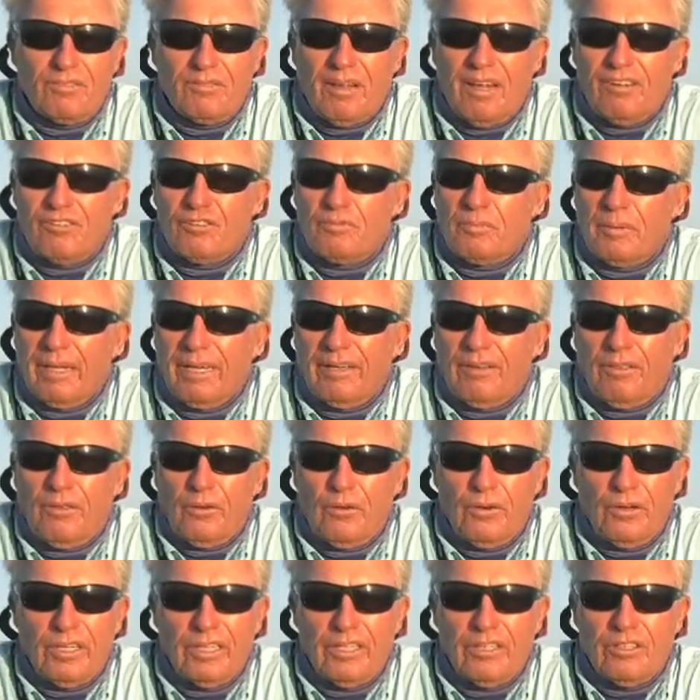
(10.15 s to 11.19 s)
I've spent
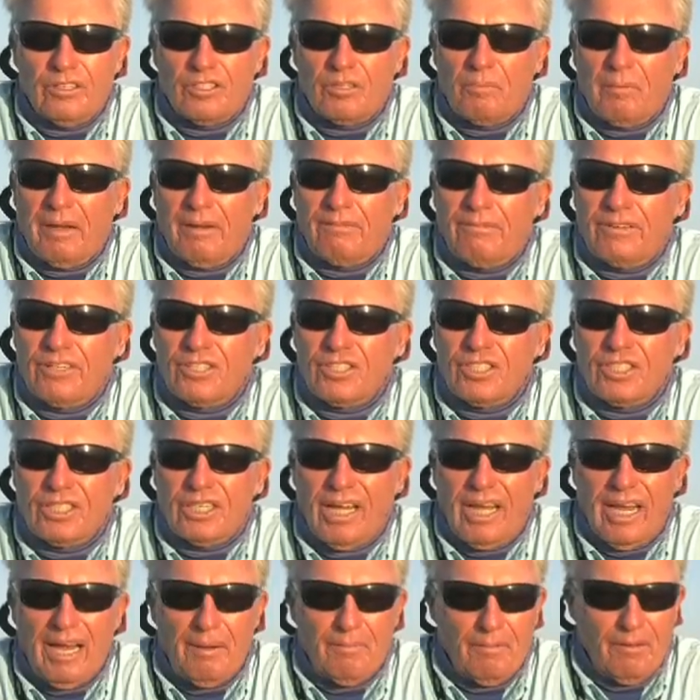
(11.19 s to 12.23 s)
30 years of my fishing
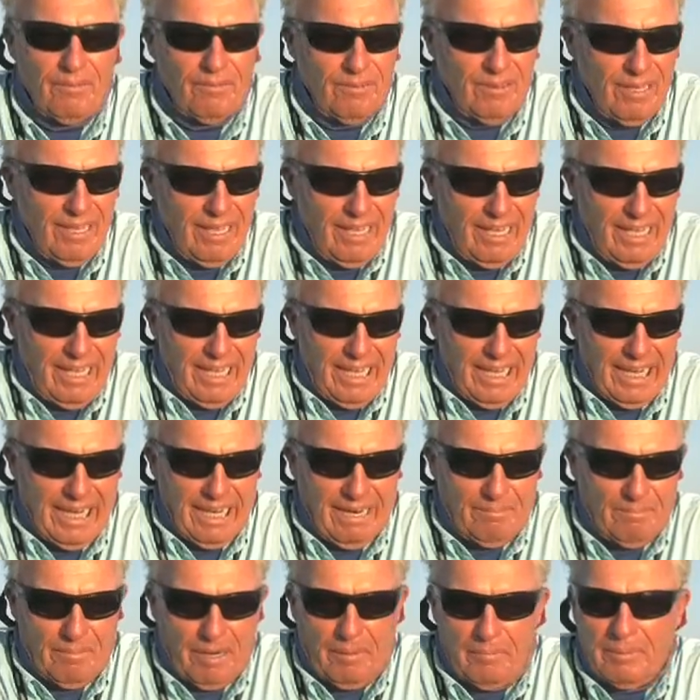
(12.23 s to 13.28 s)
time. I've
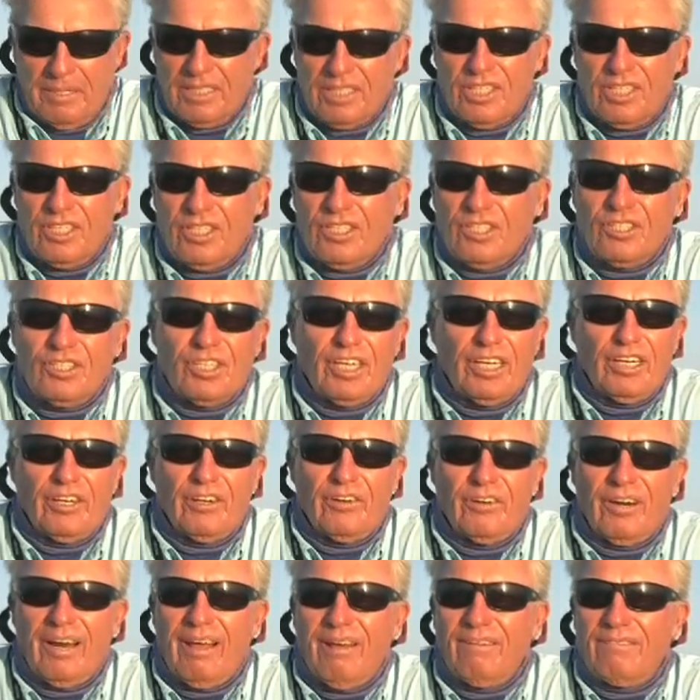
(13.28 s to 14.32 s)
had my businesses
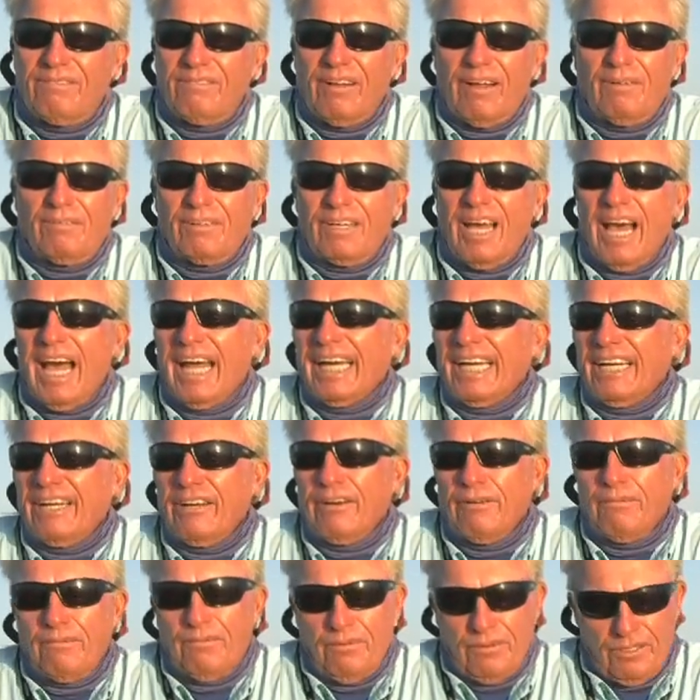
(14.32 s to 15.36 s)
here and I've guided
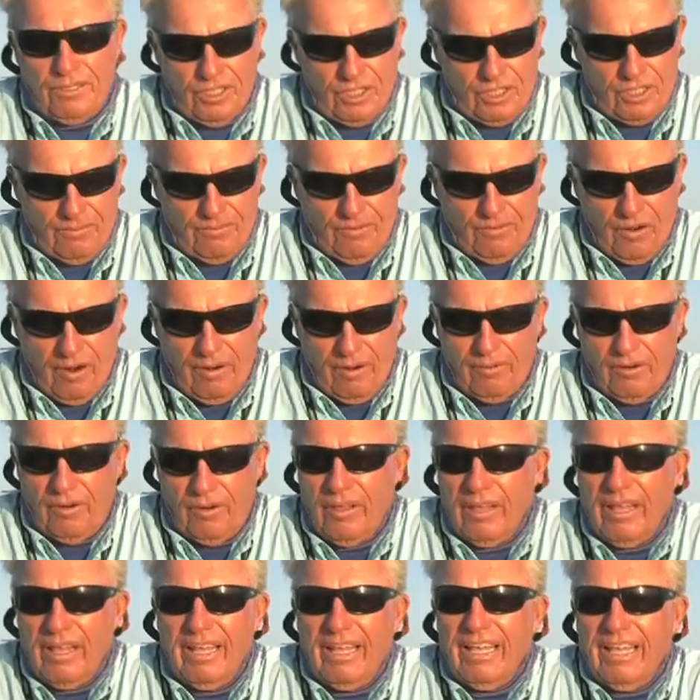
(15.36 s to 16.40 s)
here for just forever.
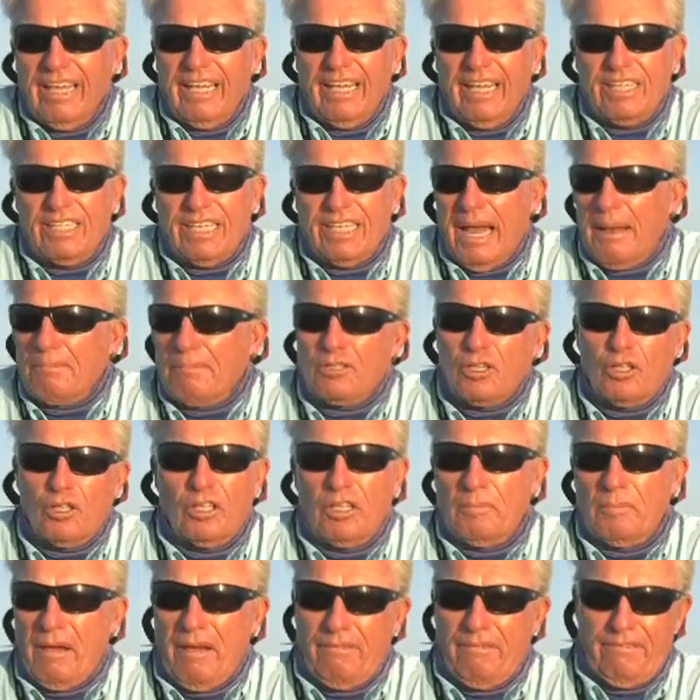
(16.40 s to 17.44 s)
It's
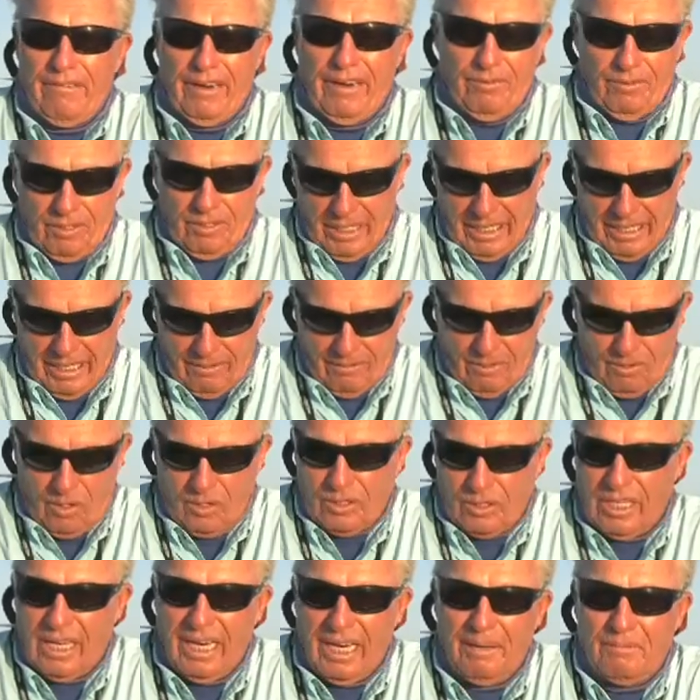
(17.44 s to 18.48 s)
absolutely my favorite lake of
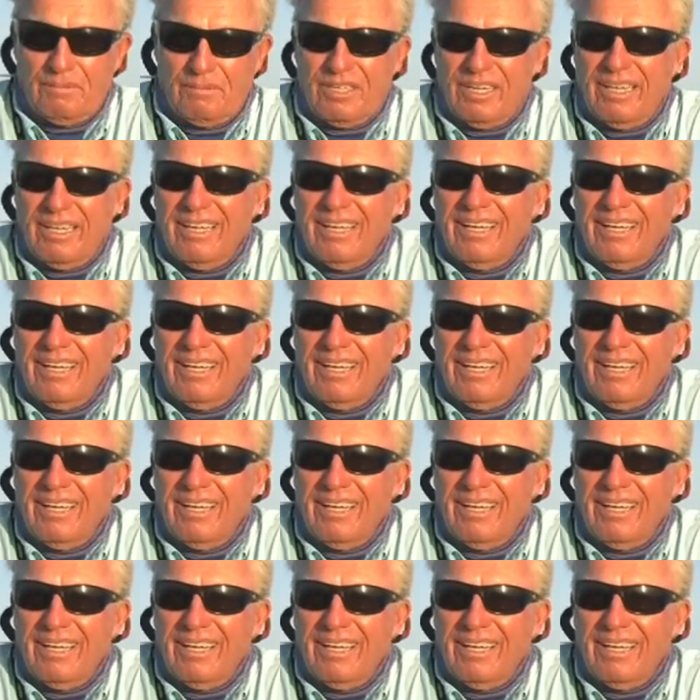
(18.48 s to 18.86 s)
all times.